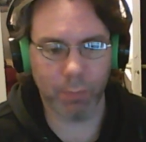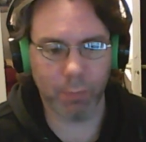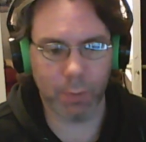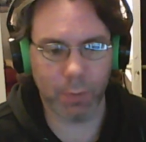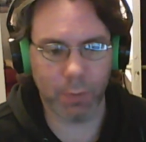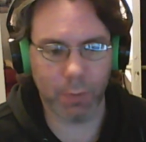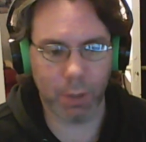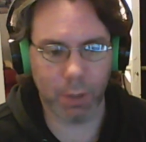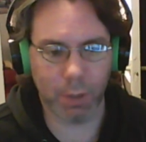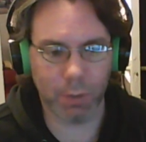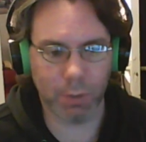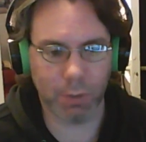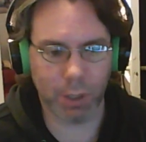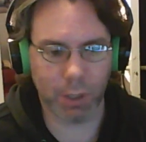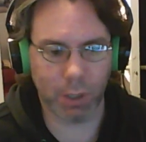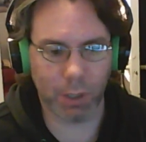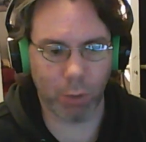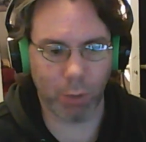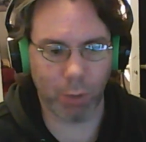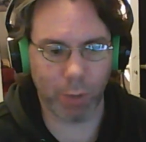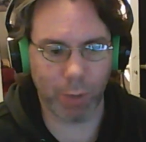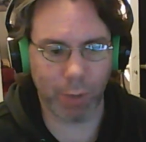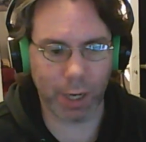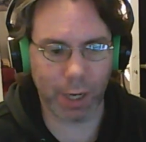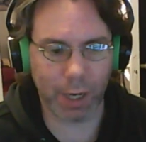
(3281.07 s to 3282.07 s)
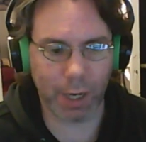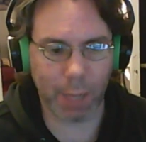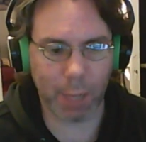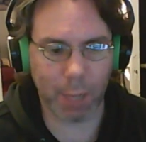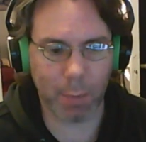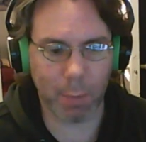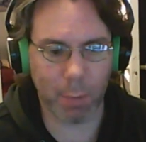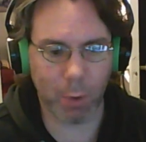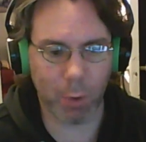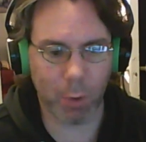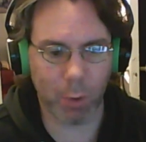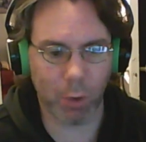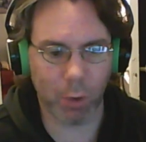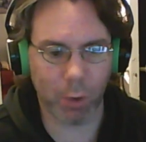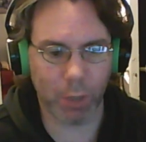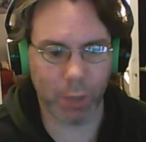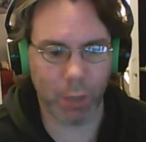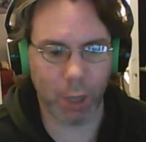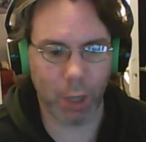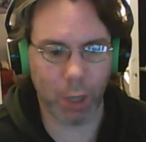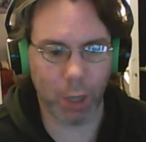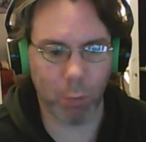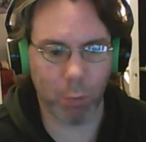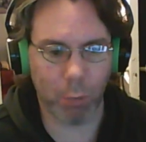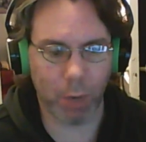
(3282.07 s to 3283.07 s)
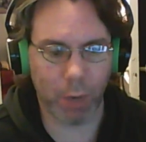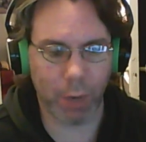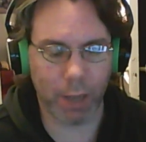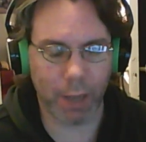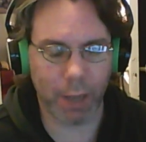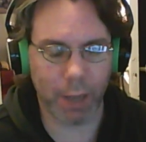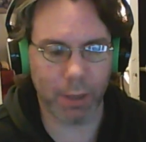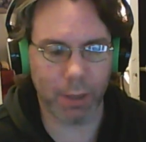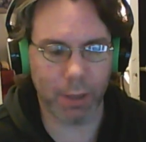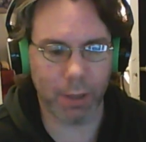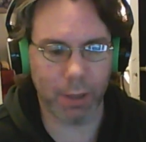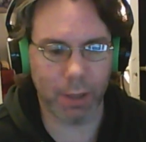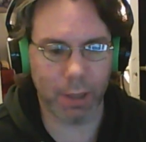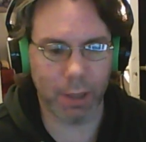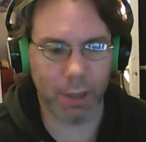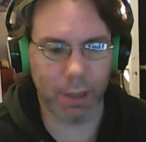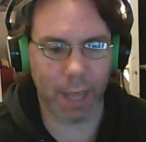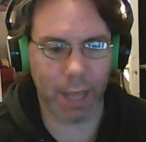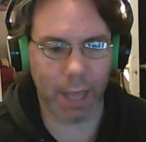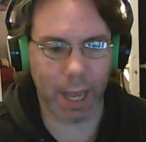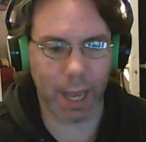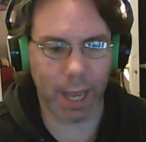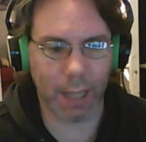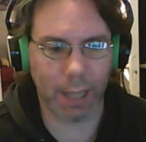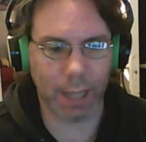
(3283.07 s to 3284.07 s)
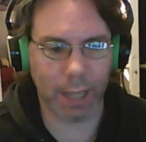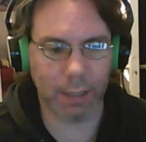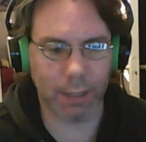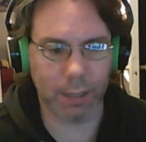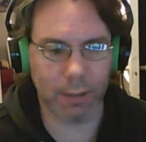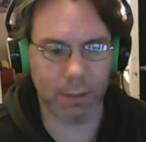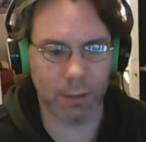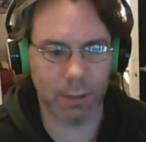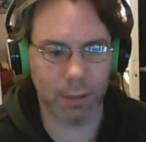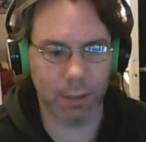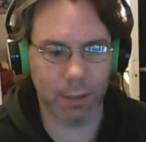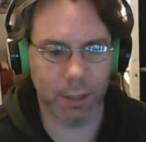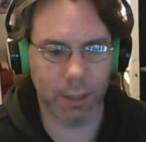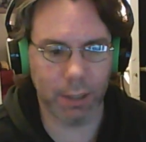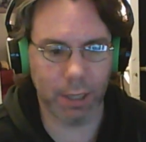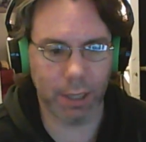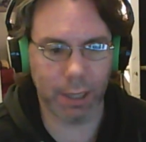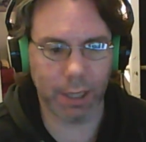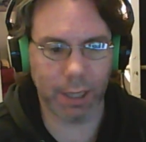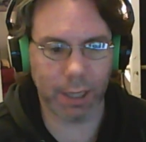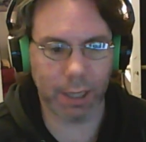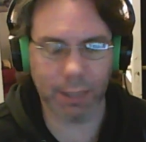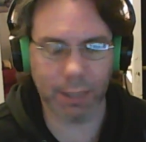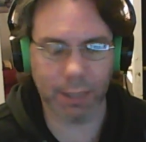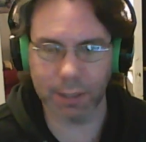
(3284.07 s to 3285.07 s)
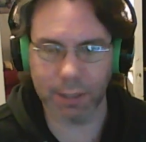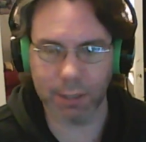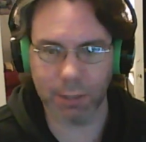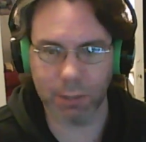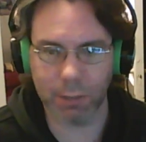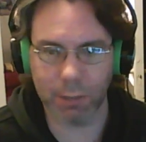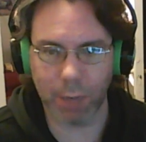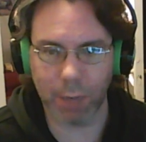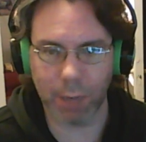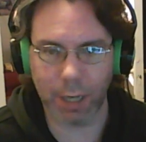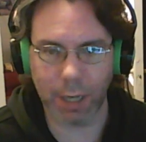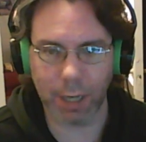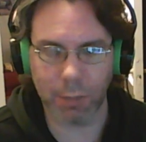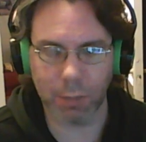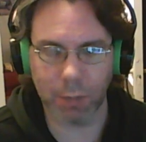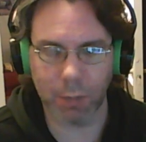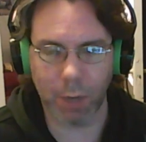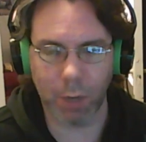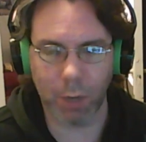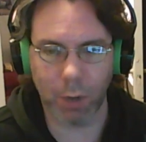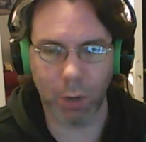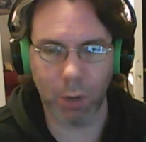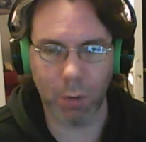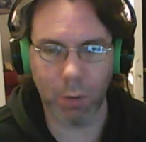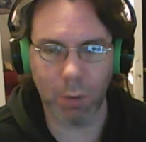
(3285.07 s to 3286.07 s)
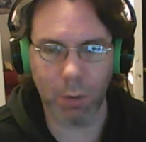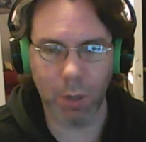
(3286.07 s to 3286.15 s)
There was a Korean MMO called Hellbreath that did things this way as well.